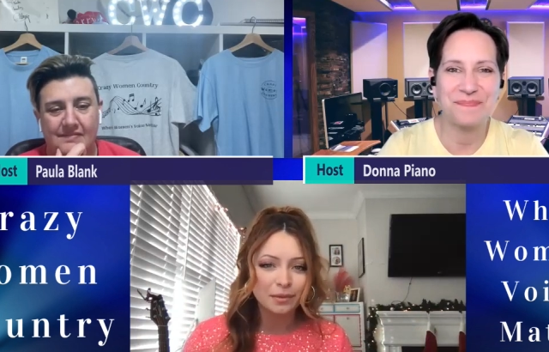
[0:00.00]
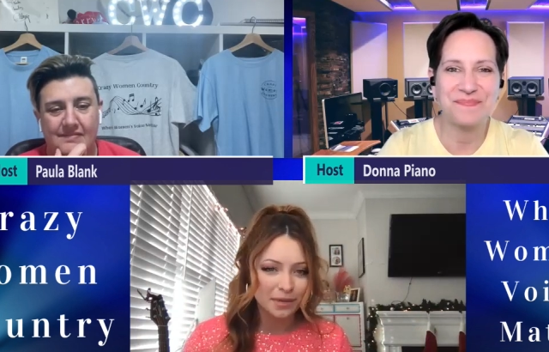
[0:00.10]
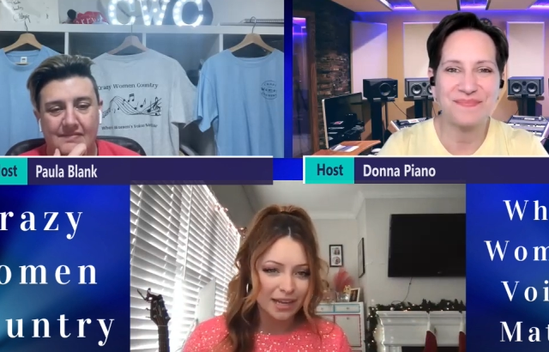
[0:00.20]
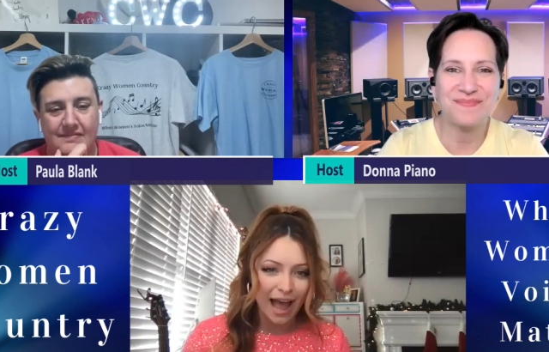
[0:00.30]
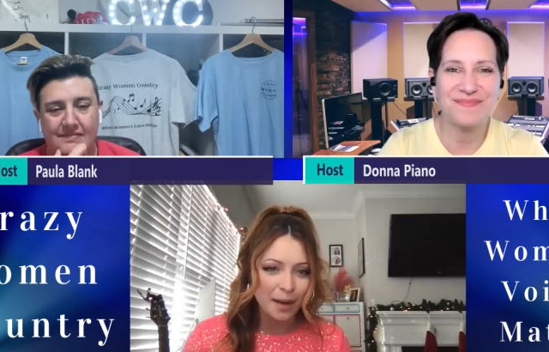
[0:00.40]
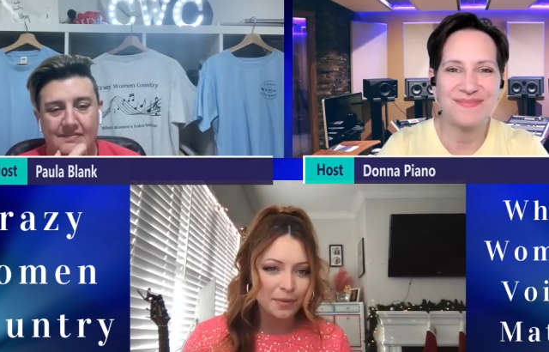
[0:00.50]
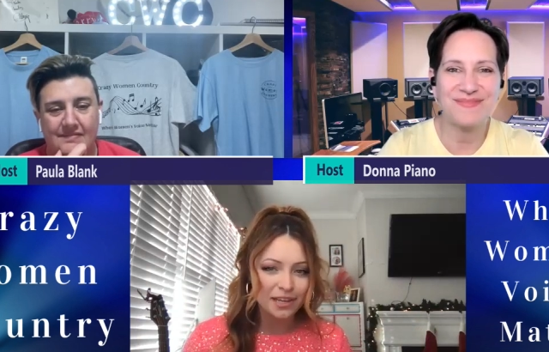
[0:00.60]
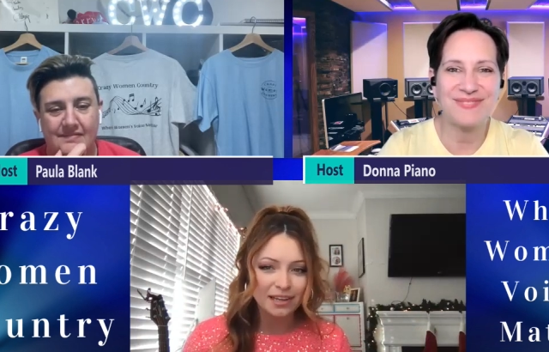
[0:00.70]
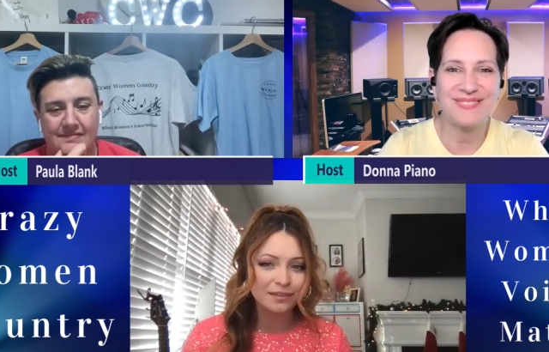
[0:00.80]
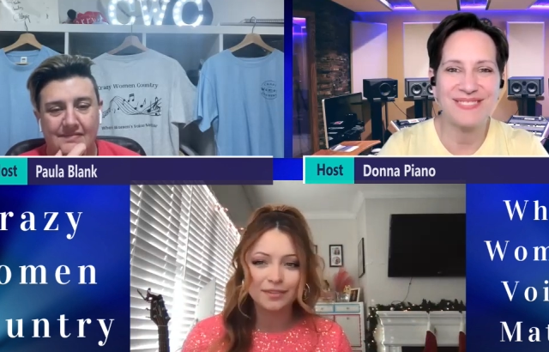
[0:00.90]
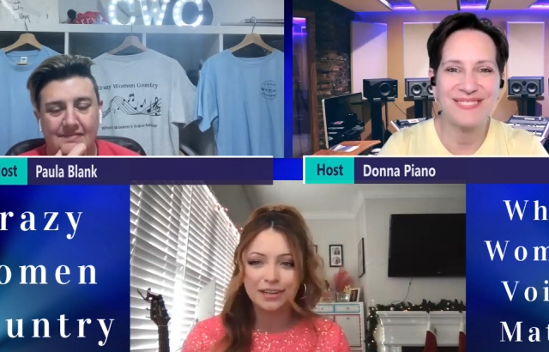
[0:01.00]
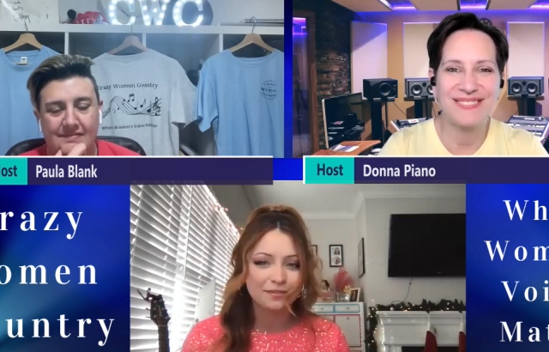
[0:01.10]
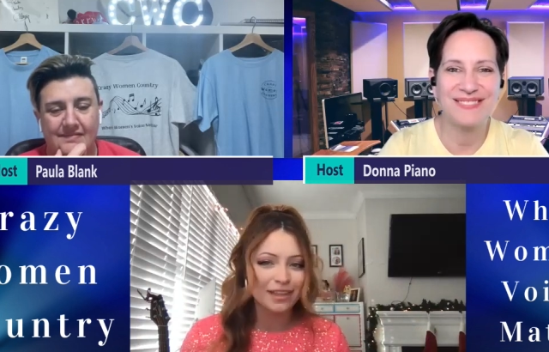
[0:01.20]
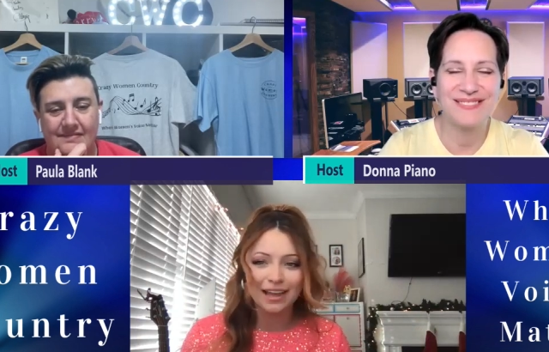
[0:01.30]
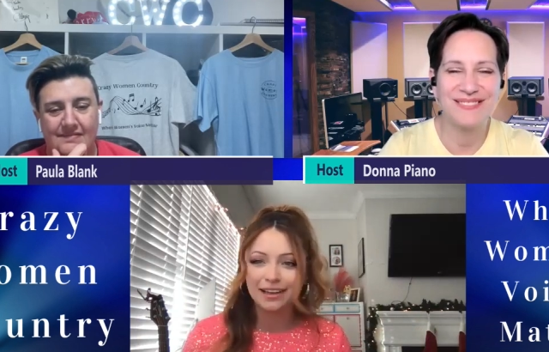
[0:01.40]
Speaker 1: to be happy, even if
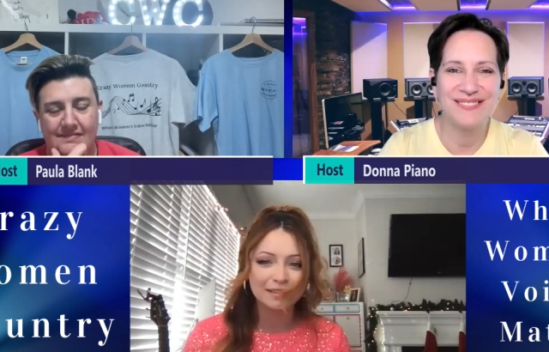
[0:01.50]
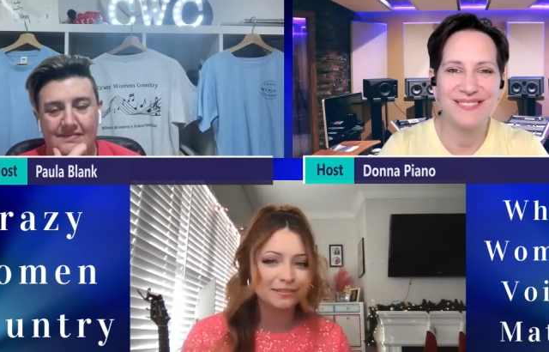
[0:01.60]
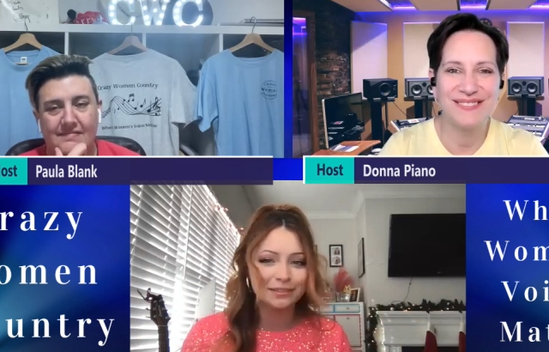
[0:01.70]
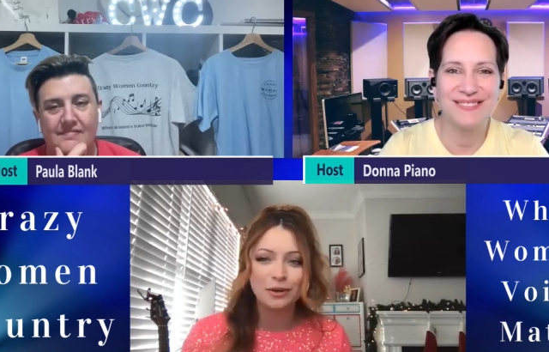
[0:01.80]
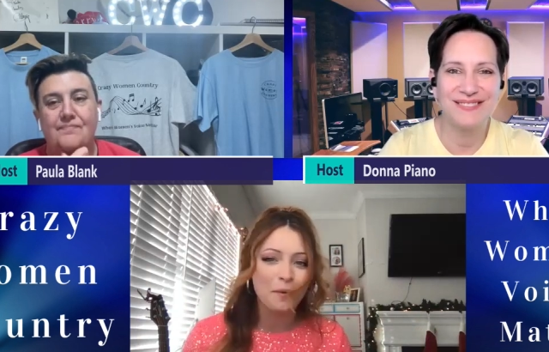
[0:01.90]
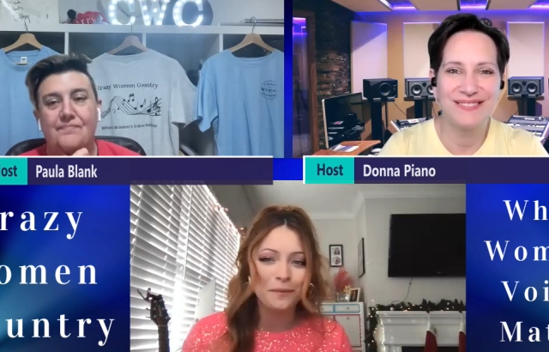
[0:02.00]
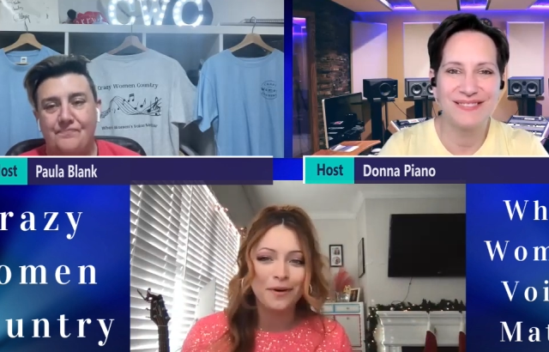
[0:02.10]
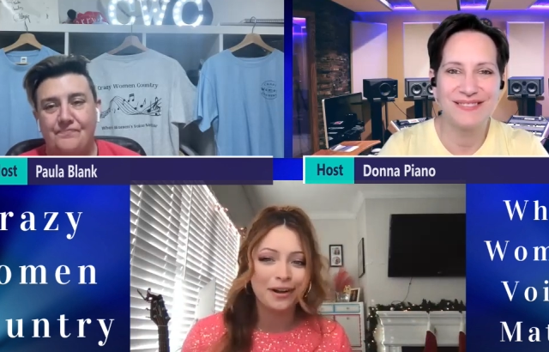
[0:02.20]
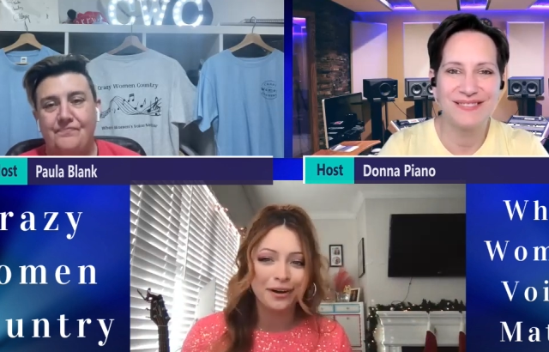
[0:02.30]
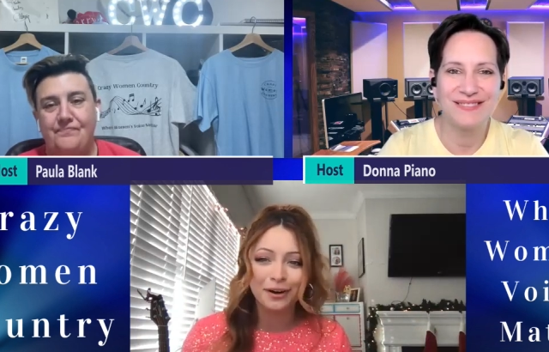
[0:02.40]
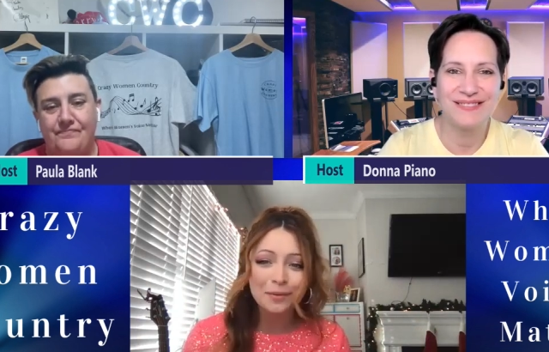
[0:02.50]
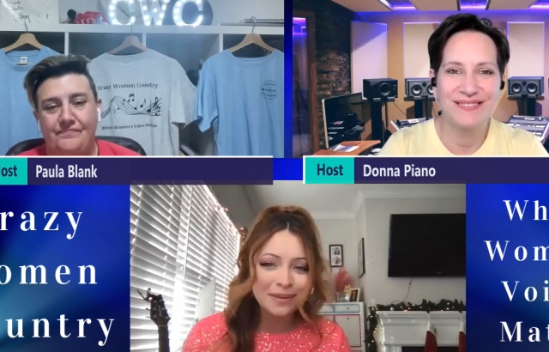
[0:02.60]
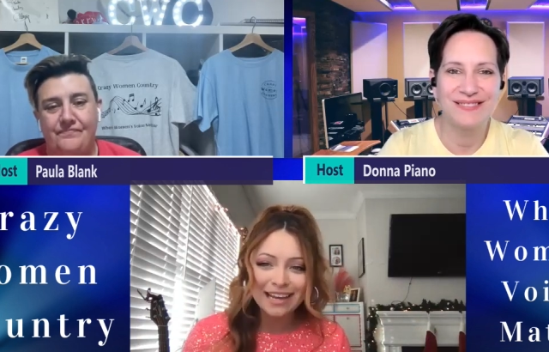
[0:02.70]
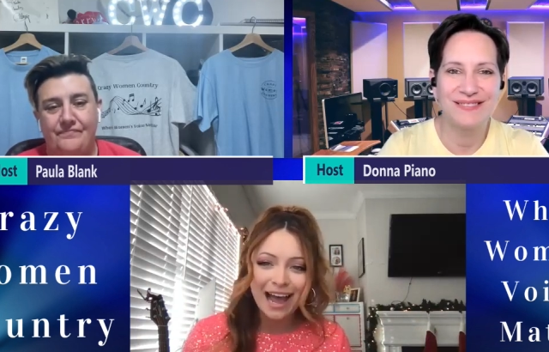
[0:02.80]
they don't want her to be